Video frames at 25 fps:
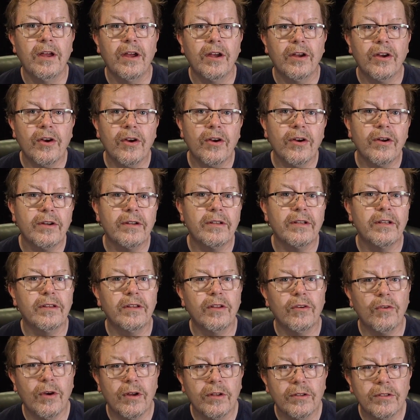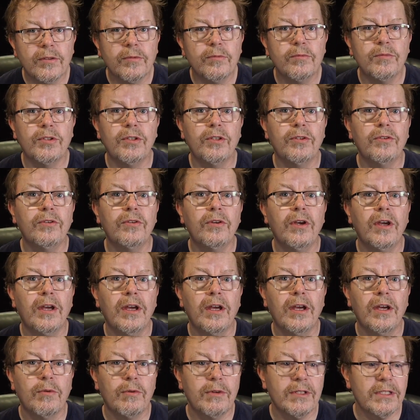current and the Quantum 2
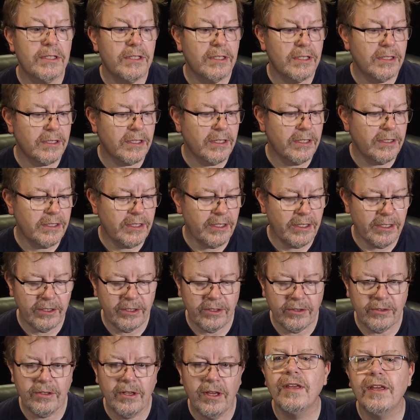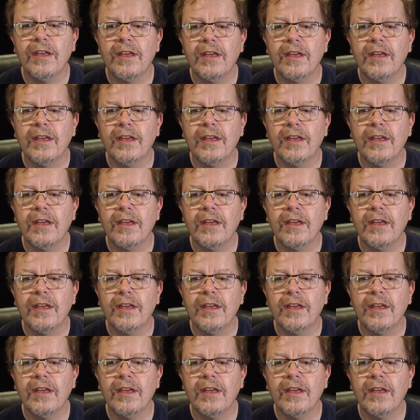was discontinued.